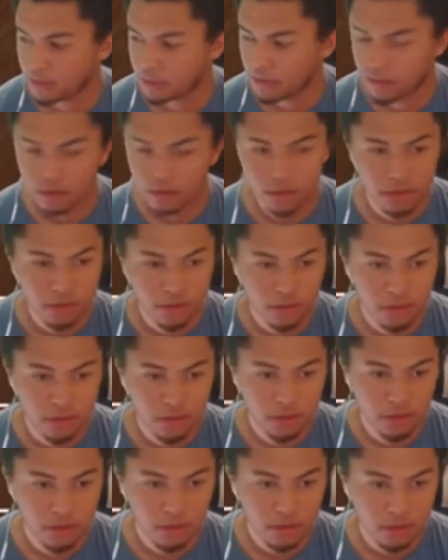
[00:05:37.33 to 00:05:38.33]

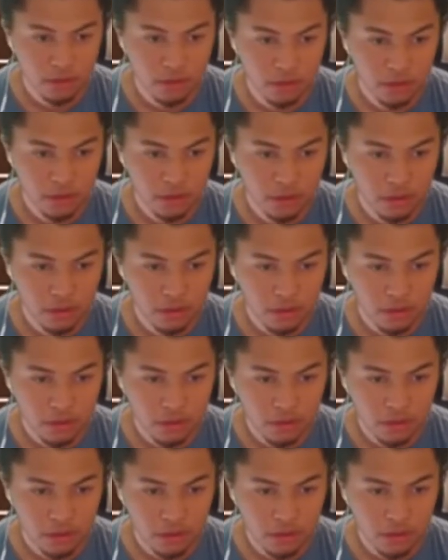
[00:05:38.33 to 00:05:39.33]

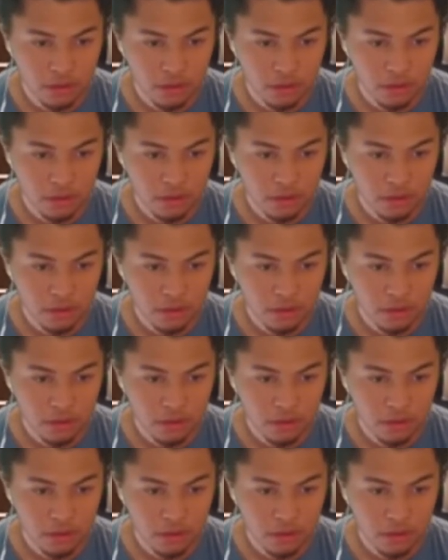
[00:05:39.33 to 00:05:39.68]
(silence)